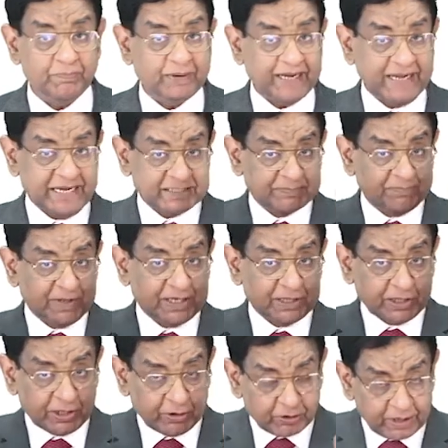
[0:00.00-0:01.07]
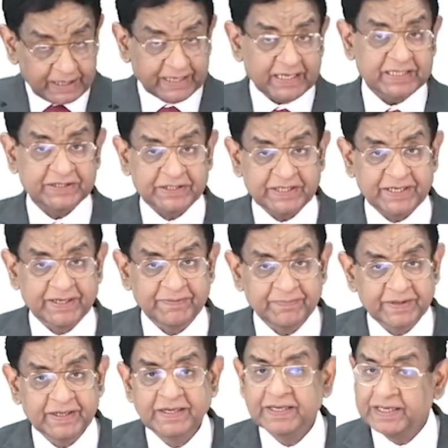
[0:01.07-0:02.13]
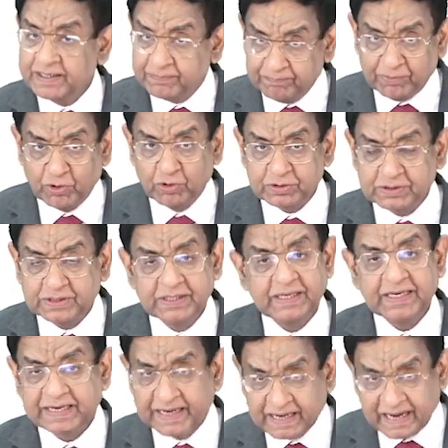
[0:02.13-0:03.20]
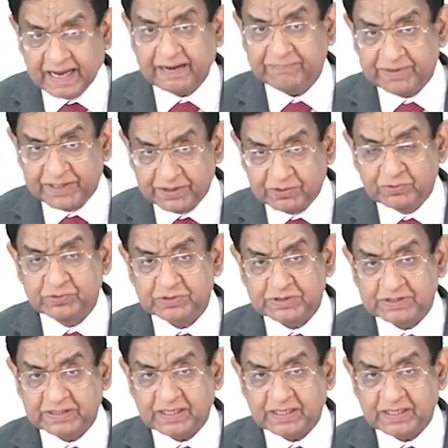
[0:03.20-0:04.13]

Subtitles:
But as per theoretical thing, both can be used.